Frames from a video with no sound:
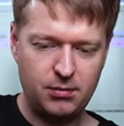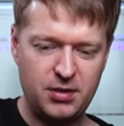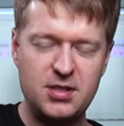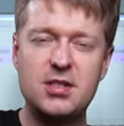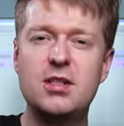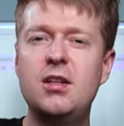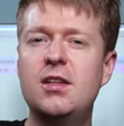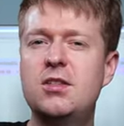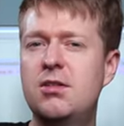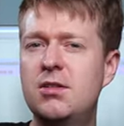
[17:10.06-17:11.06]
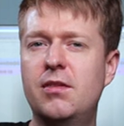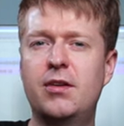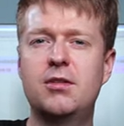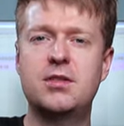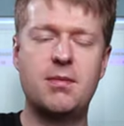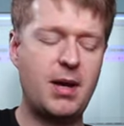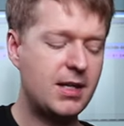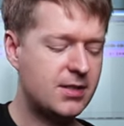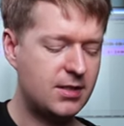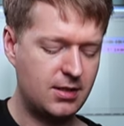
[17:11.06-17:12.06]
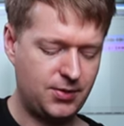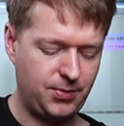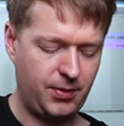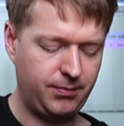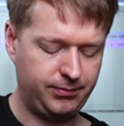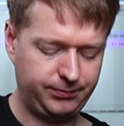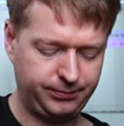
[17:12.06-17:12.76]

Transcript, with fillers: But it's not too difficult to master this one.